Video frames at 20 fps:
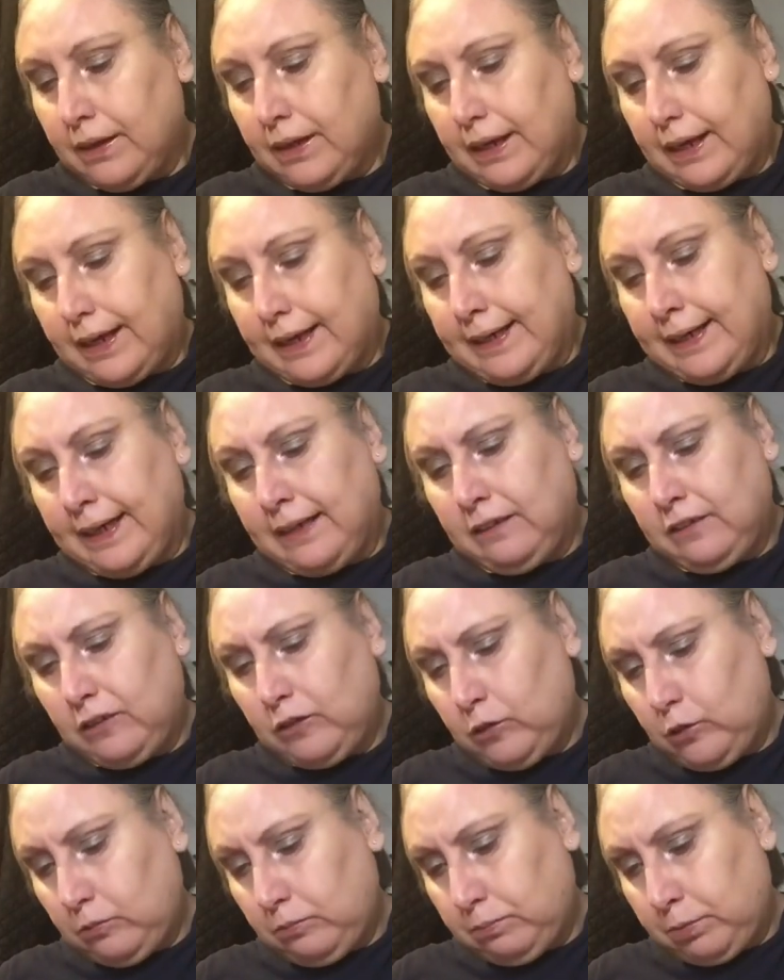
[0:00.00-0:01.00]
And I ended
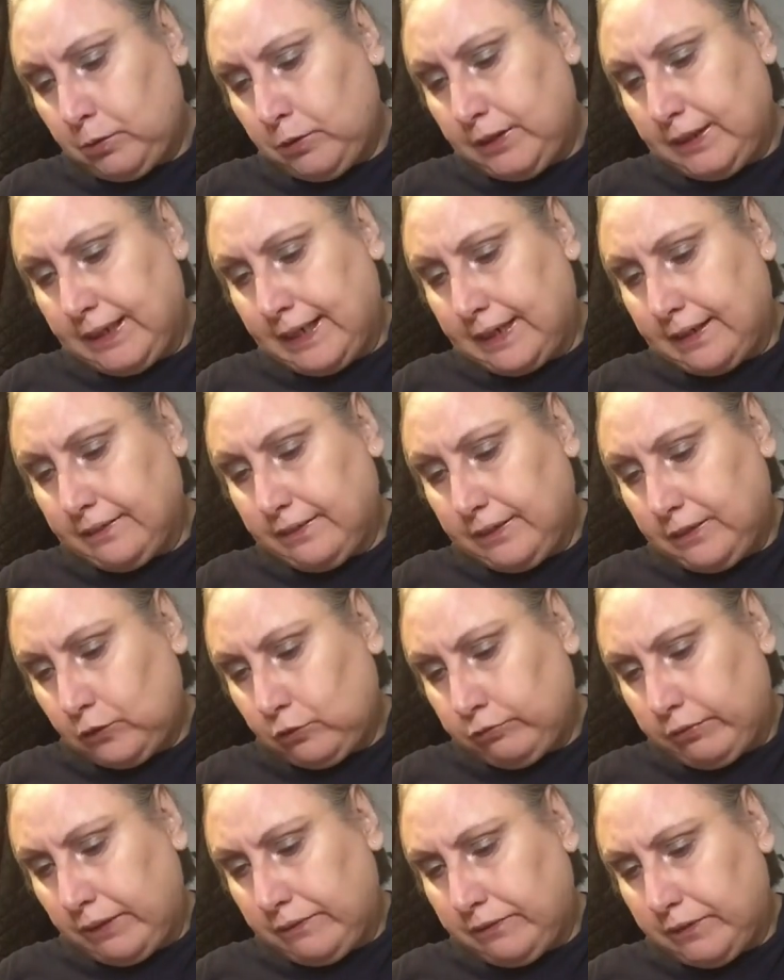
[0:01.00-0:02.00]
up pulling out this
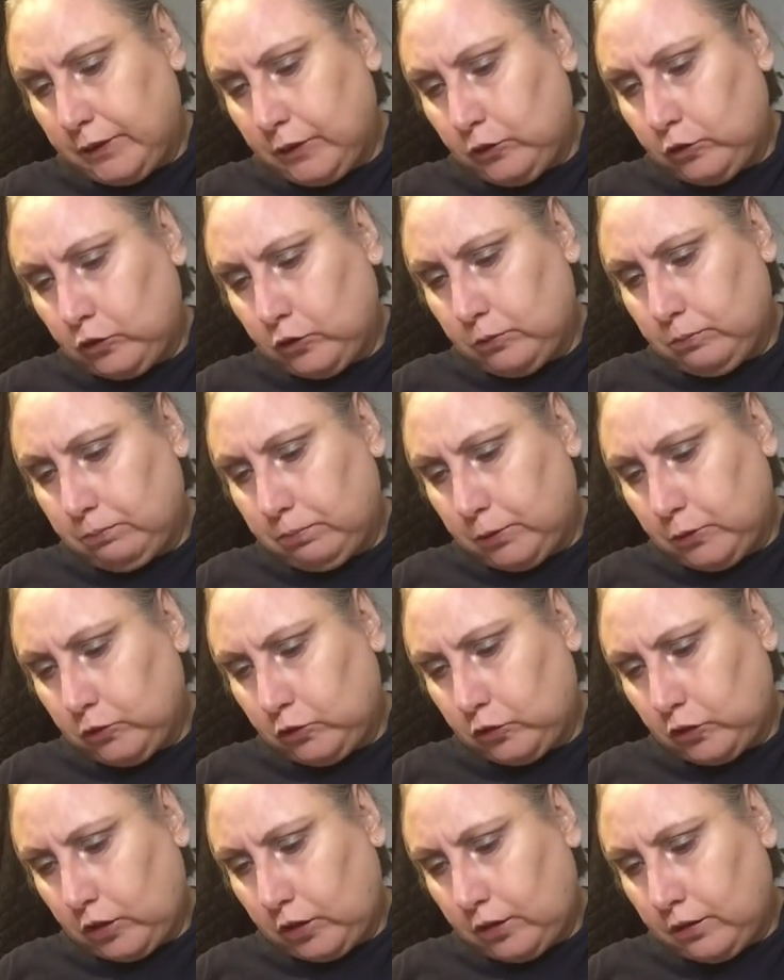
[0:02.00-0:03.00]
Revolution
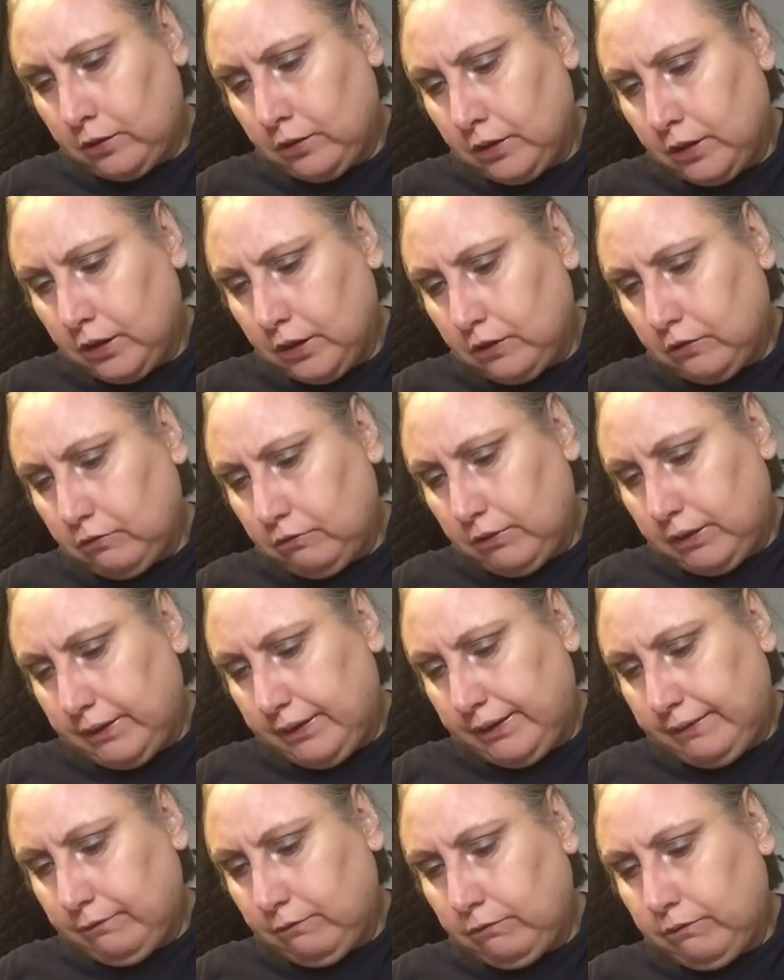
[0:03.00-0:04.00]
blusher,
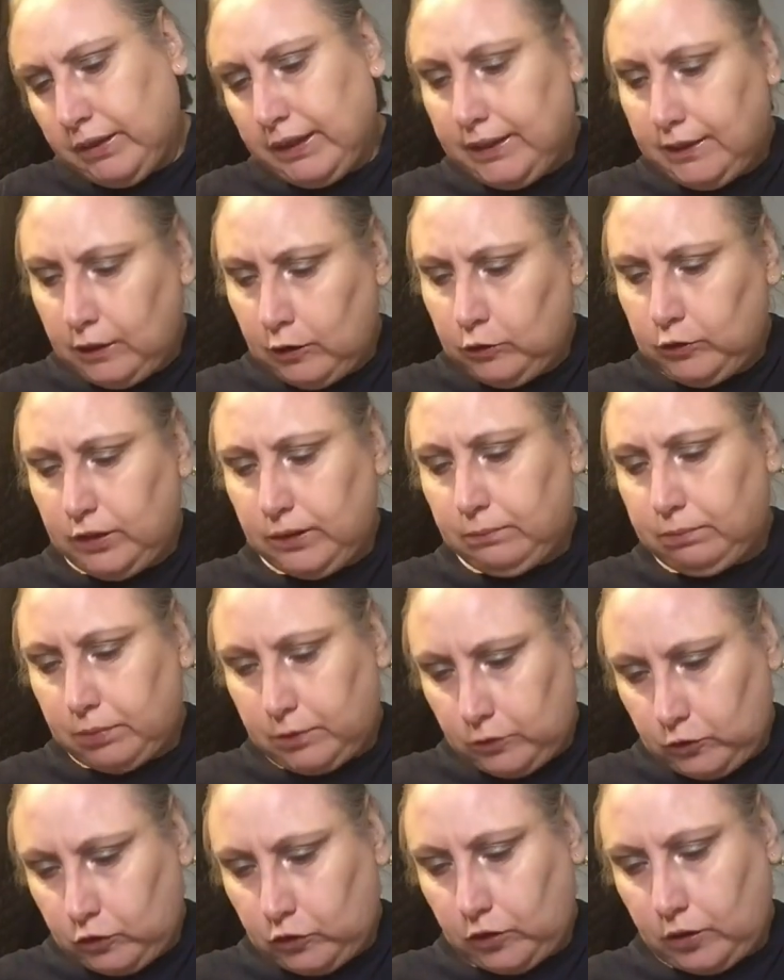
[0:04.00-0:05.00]
Reloaded
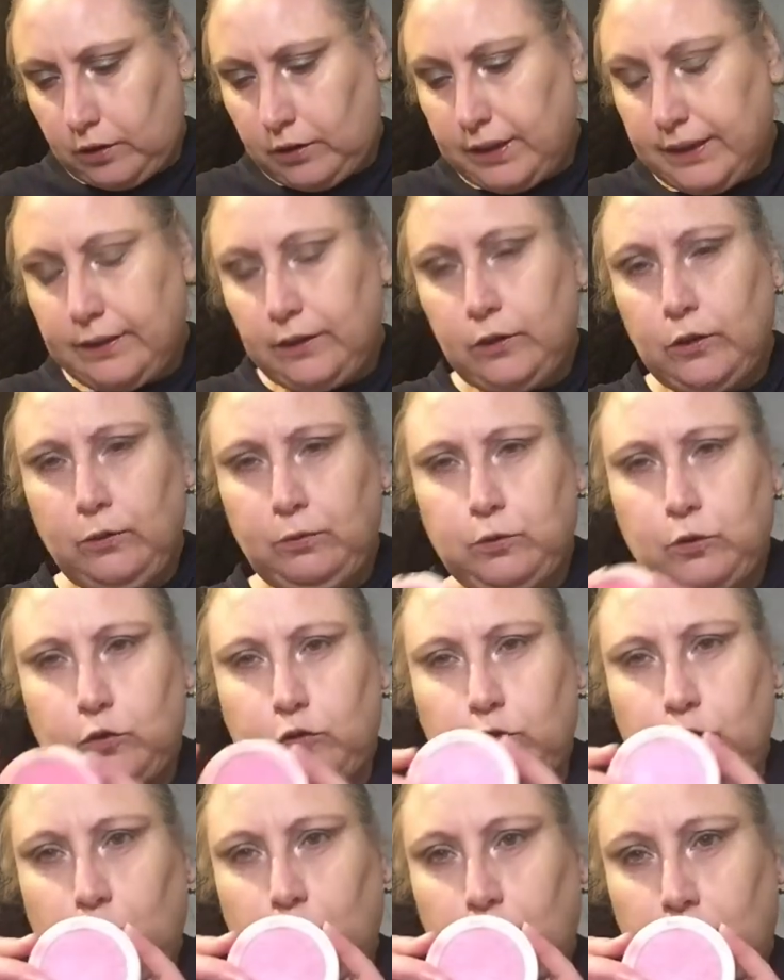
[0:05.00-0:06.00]
blusher in
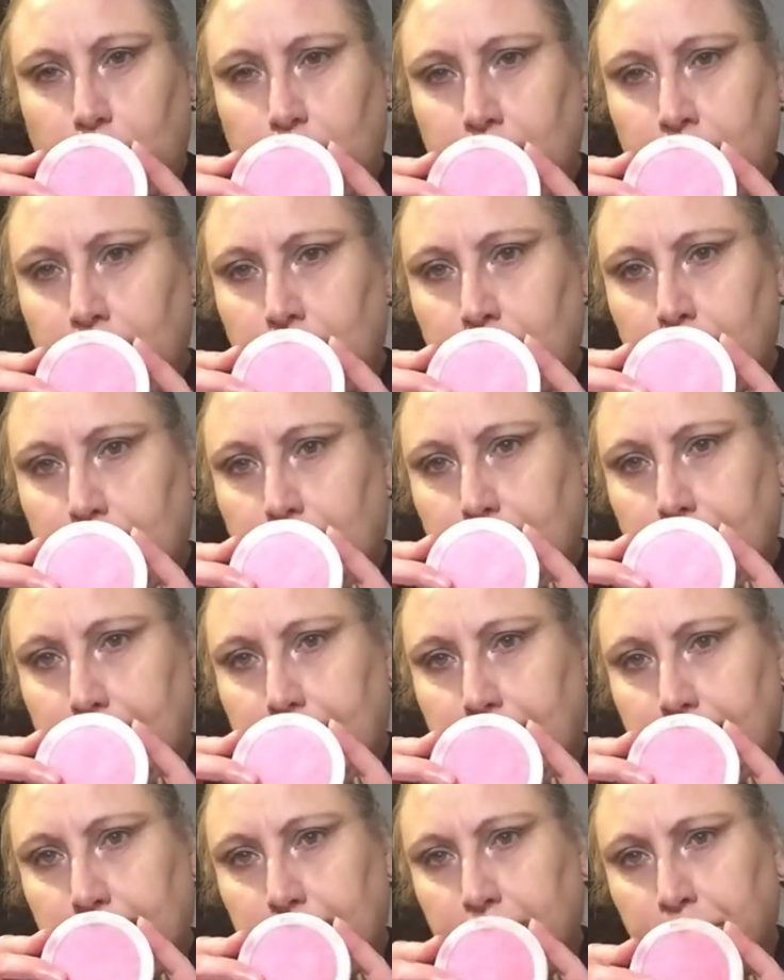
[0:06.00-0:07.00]
Lovestruck.
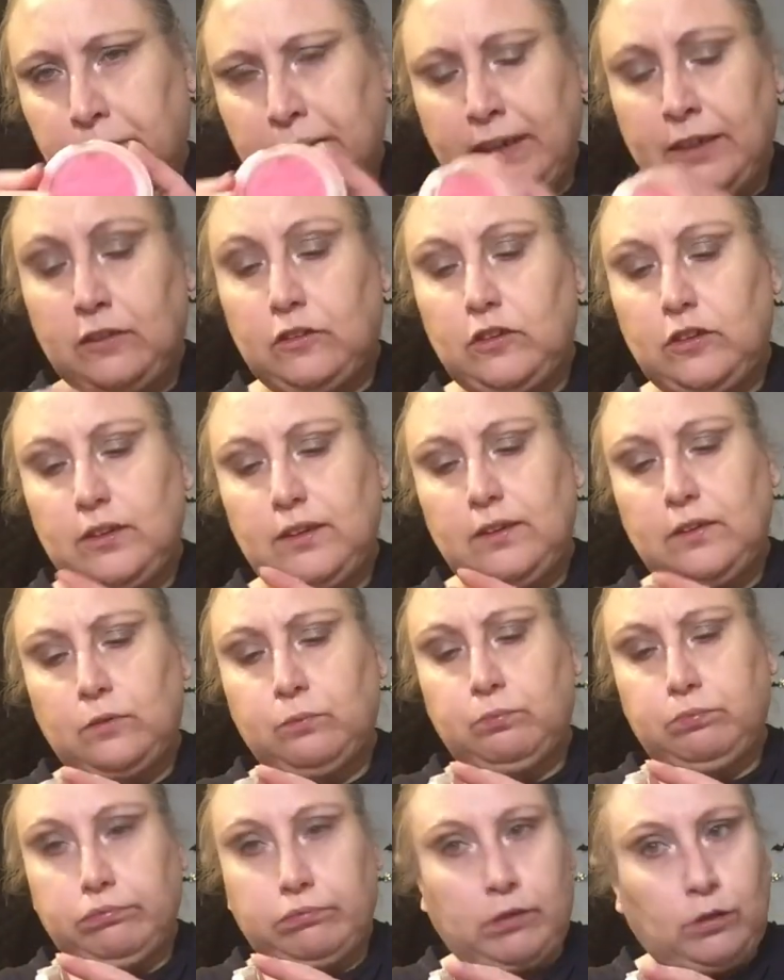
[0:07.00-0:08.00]
And the packaging is
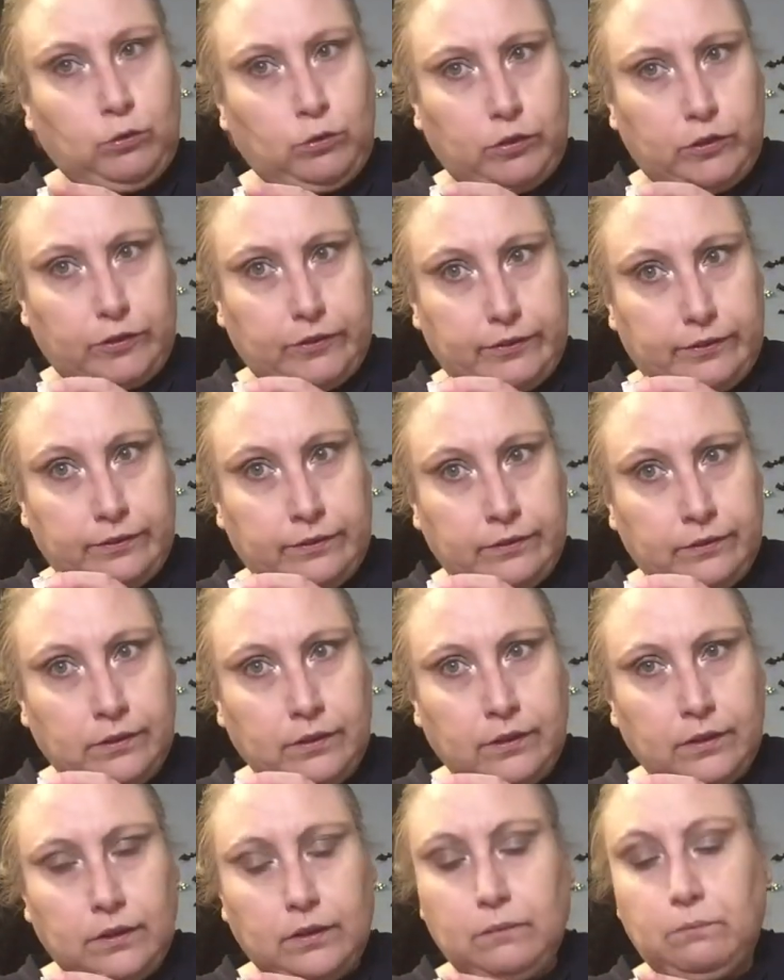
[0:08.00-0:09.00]
broken.
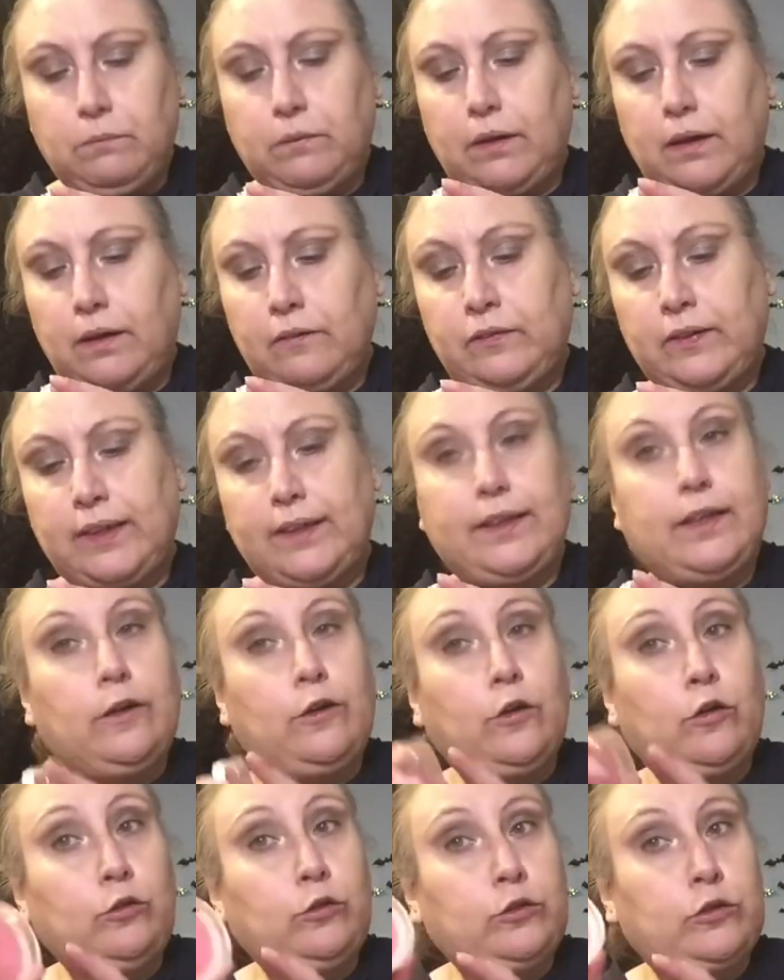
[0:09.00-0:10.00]
I've had it a
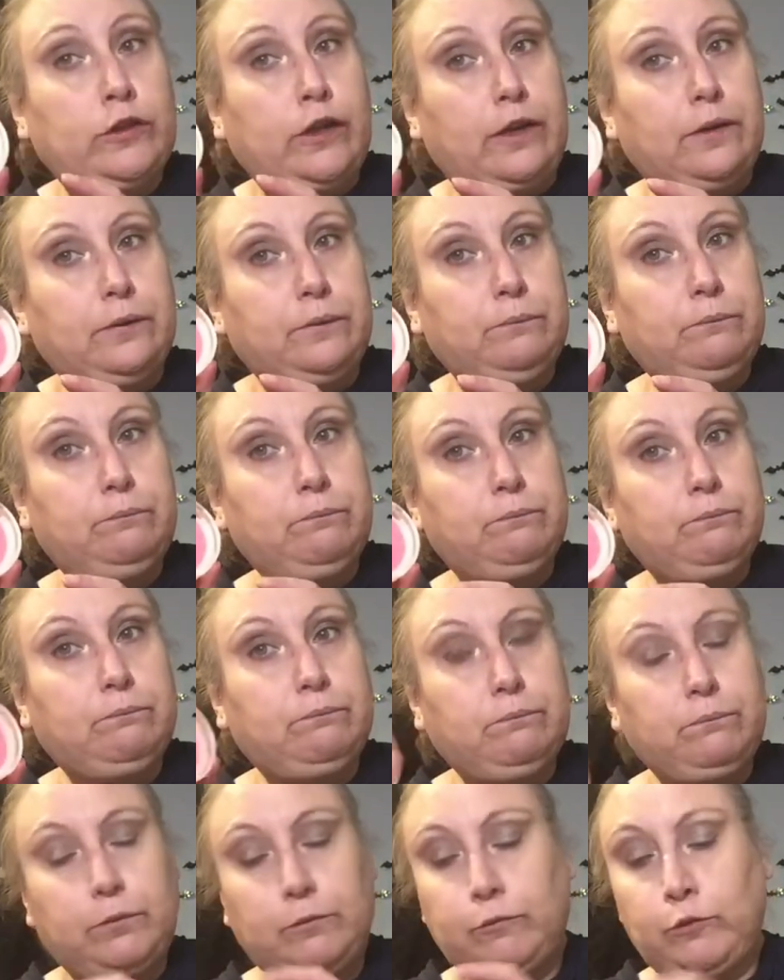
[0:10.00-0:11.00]
long time
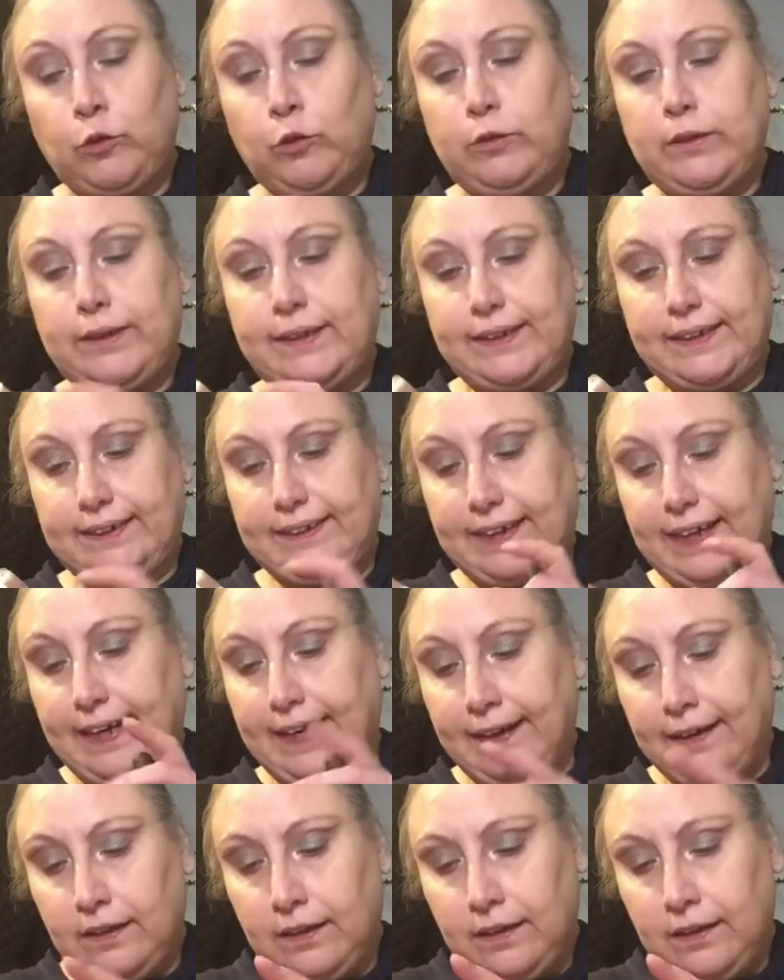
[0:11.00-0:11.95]
before it did that.